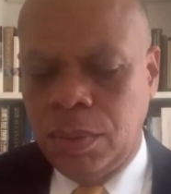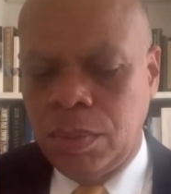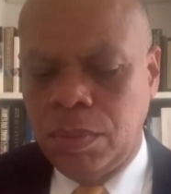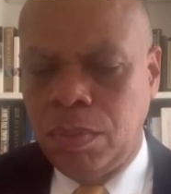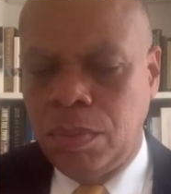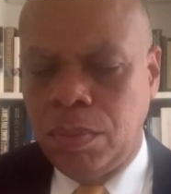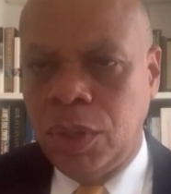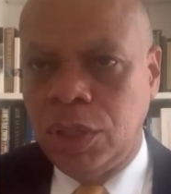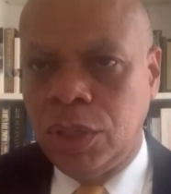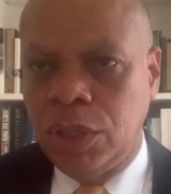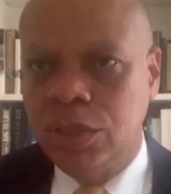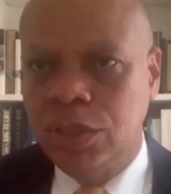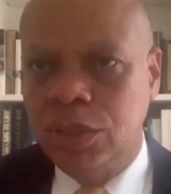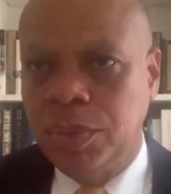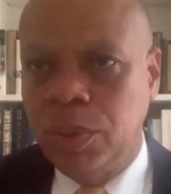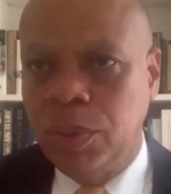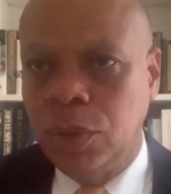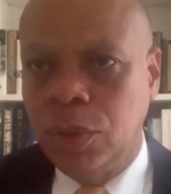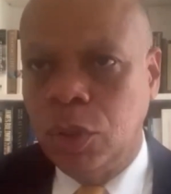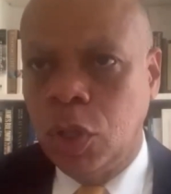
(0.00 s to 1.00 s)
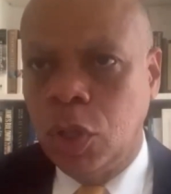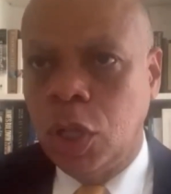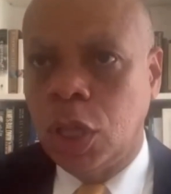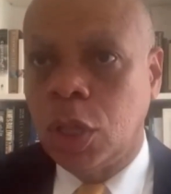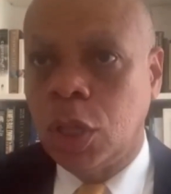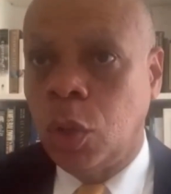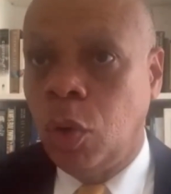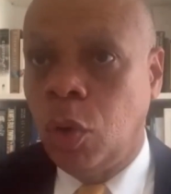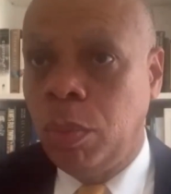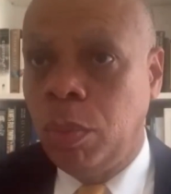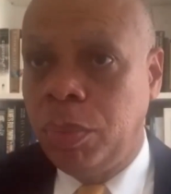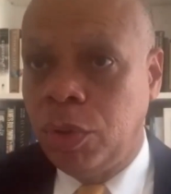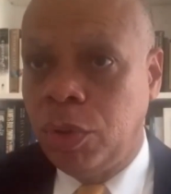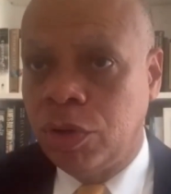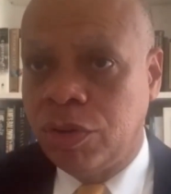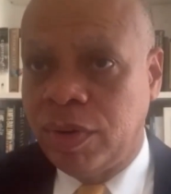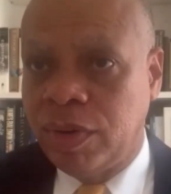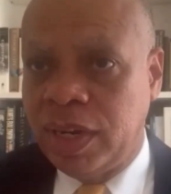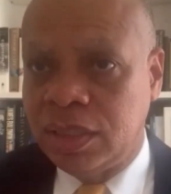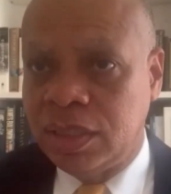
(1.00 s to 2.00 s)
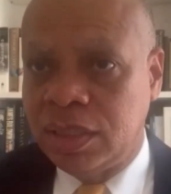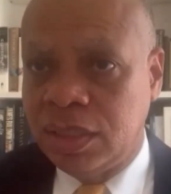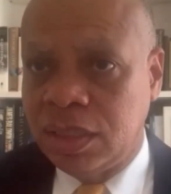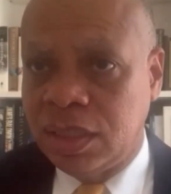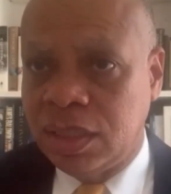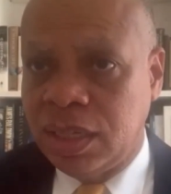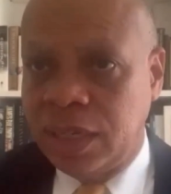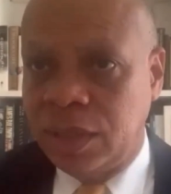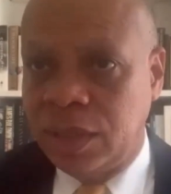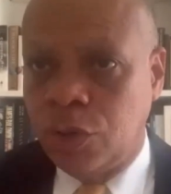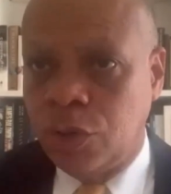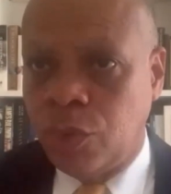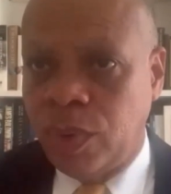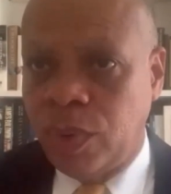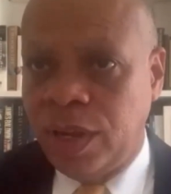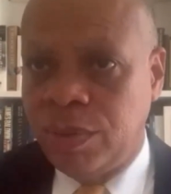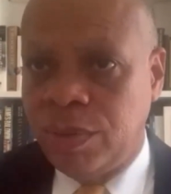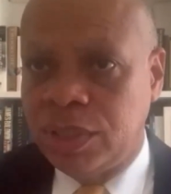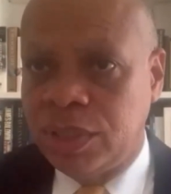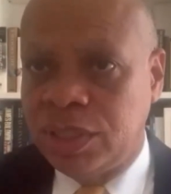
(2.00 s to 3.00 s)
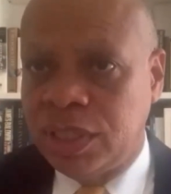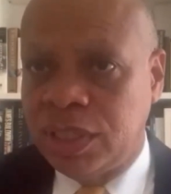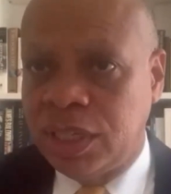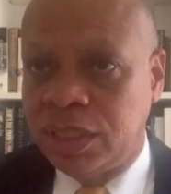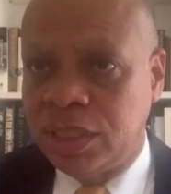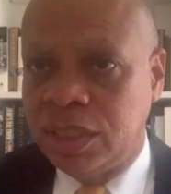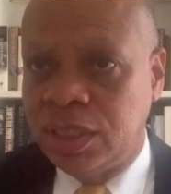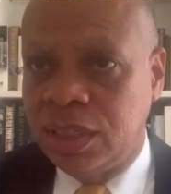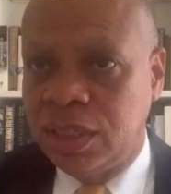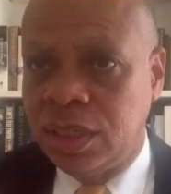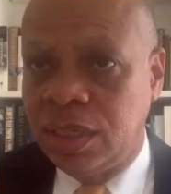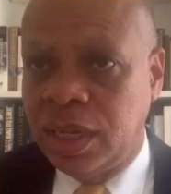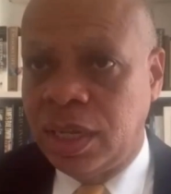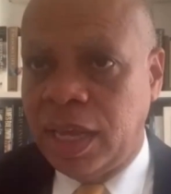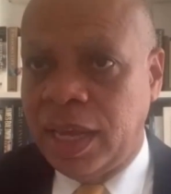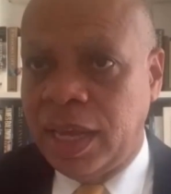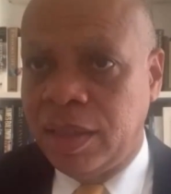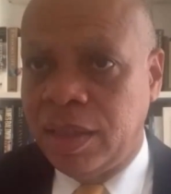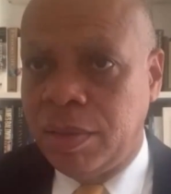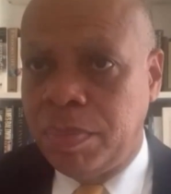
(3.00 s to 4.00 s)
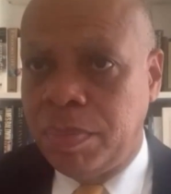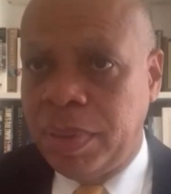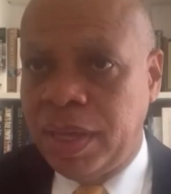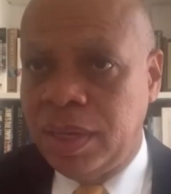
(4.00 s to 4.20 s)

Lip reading: multiple global crises like the Great Recession and the